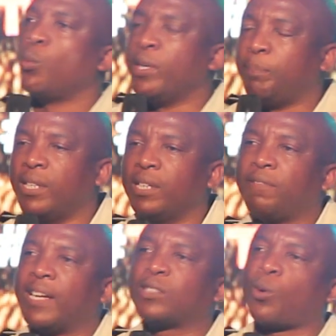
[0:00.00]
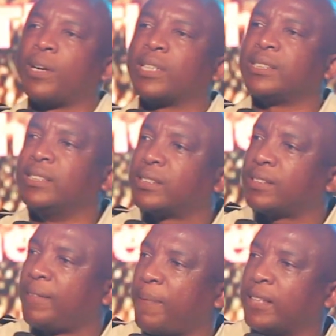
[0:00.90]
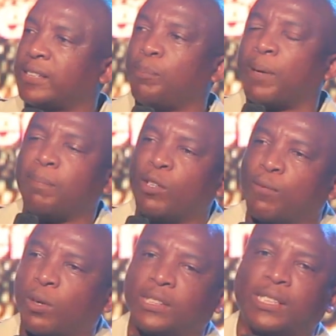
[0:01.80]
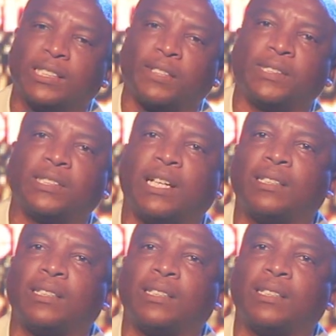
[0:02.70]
We believe that corrections, as the Department of Correctional Services,